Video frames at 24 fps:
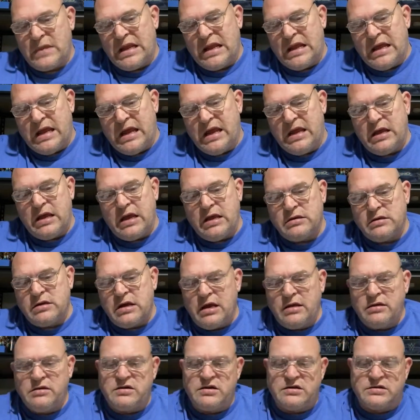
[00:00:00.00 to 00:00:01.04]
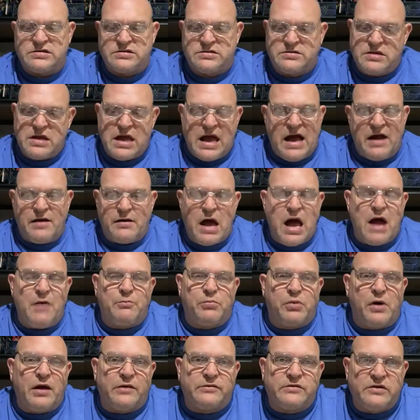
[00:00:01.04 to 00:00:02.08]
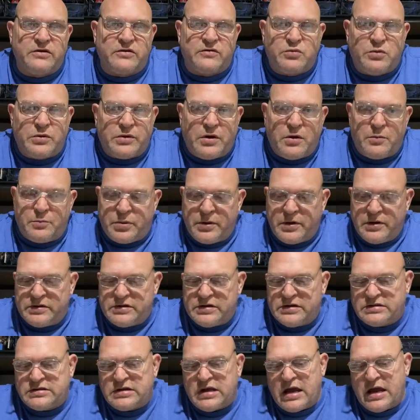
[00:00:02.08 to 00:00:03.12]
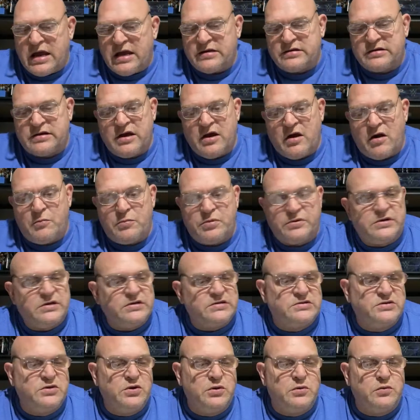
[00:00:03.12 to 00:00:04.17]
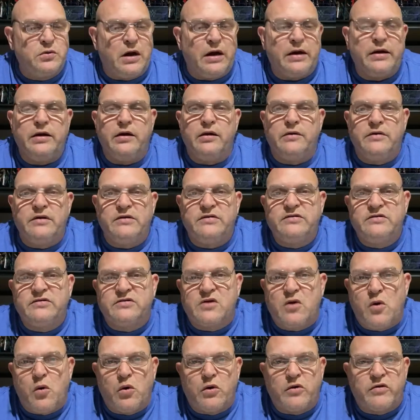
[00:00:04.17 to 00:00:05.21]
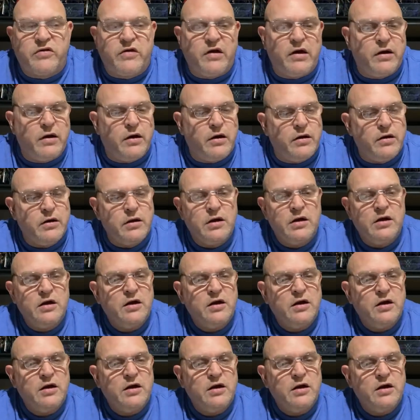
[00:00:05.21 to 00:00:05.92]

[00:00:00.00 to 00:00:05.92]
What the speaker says: And just, I brought this one up here just to ask y'all, but this dude right here, this is Corsair.